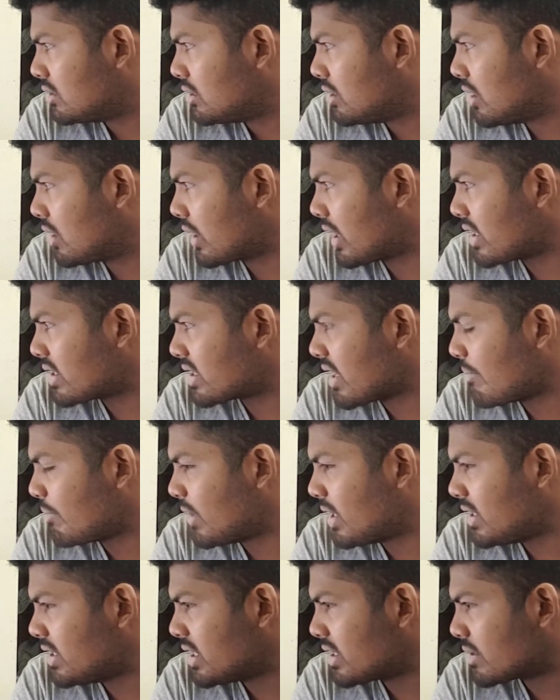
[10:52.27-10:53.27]
Okay,
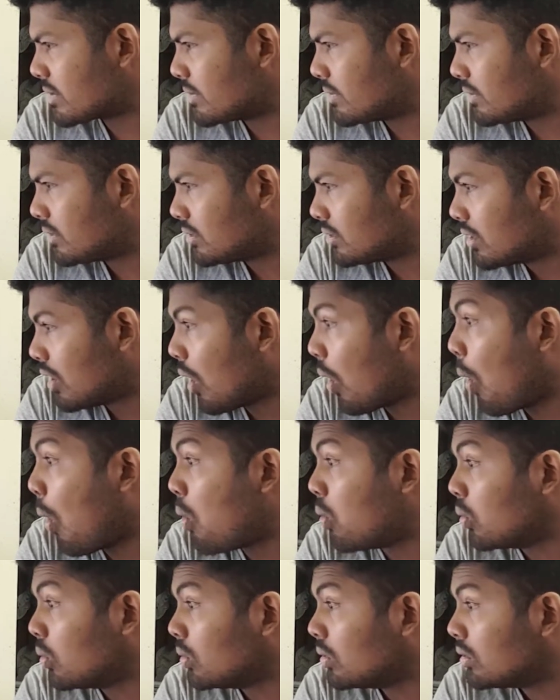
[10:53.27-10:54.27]
something just...
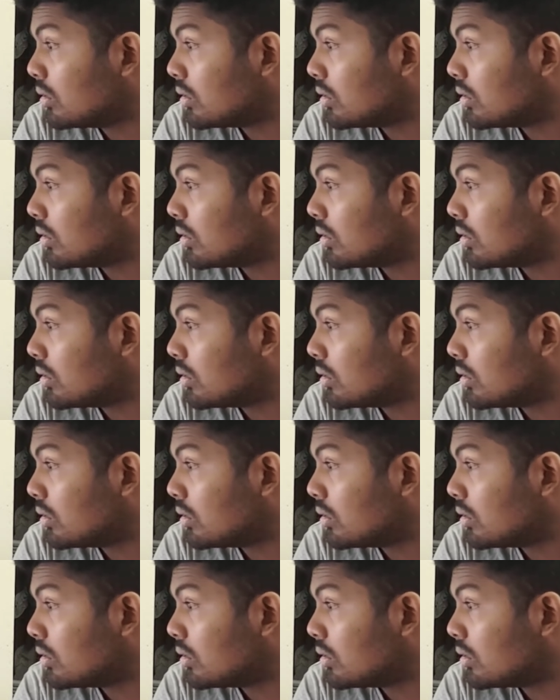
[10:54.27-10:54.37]
Oh!